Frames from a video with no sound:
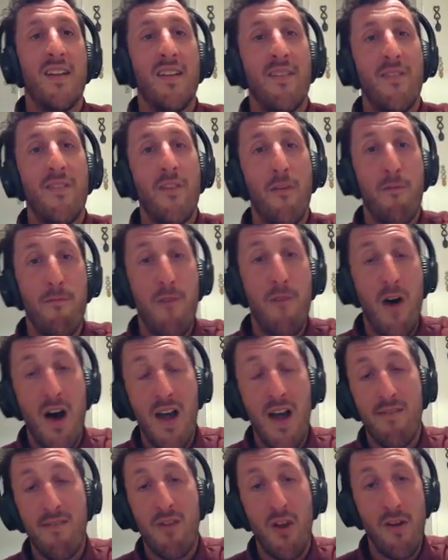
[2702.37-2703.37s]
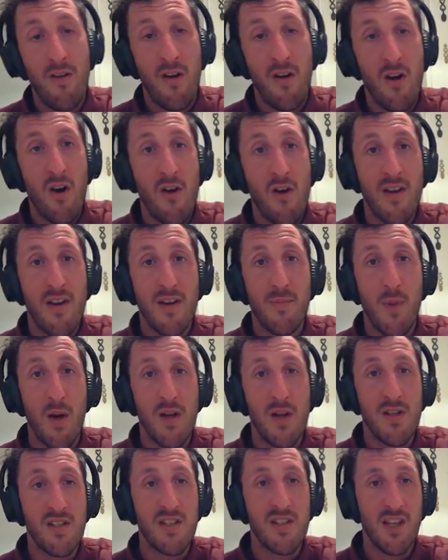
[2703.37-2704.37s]
The 5 longest
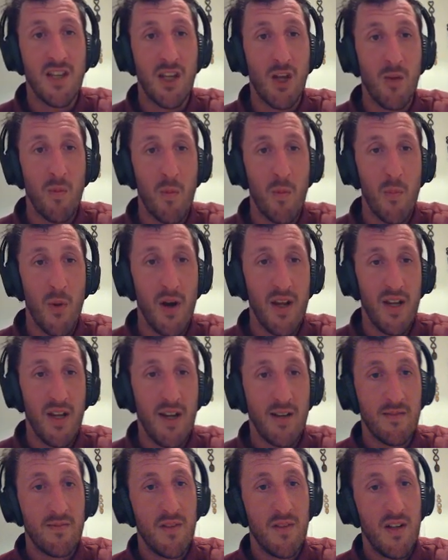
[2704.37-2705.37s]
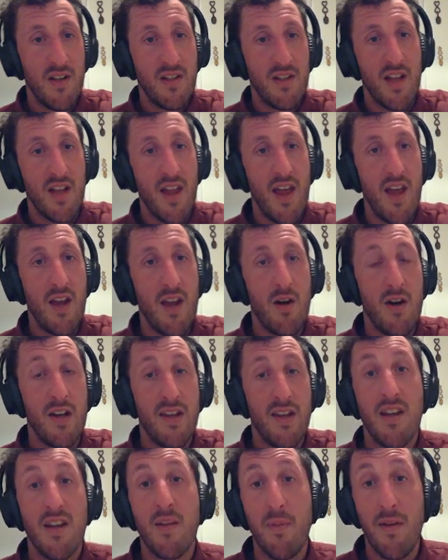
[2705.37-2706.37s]
bones in the human body. So there you are,
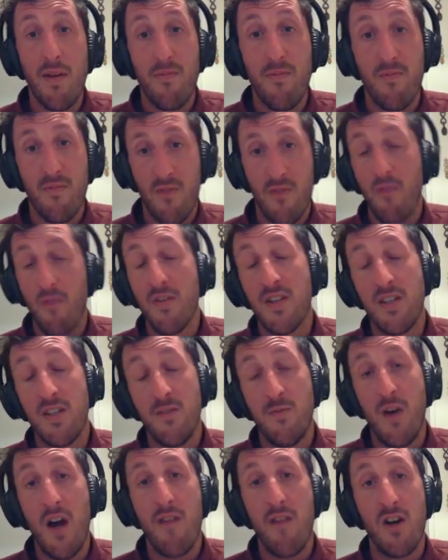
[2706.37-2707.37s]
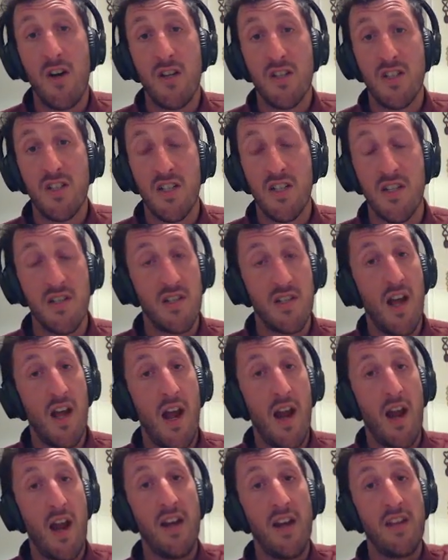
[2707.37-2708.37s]
there's going to be obviously 5 answers,
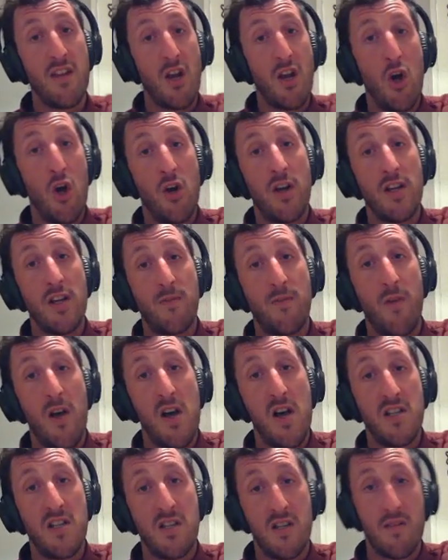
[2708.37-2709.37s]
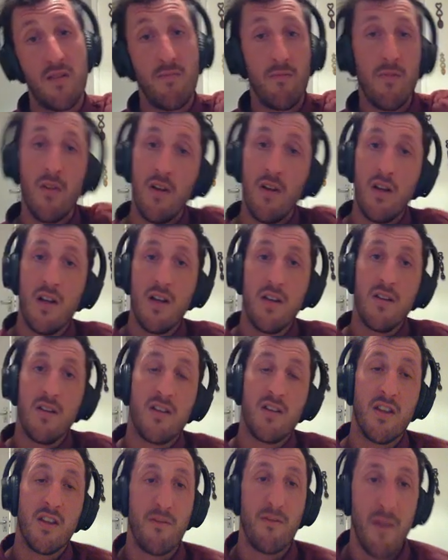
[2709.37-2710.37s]
and I need the longest first
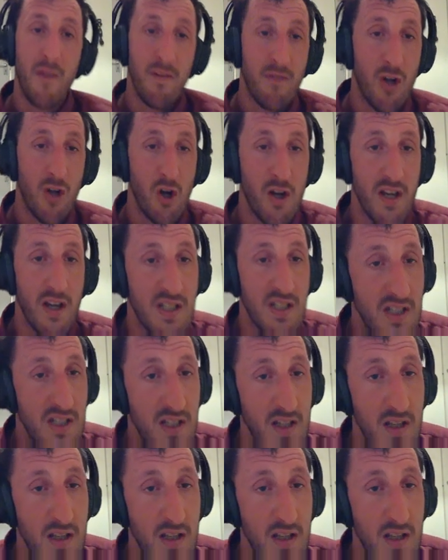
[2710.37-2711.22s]
to the 5th longest.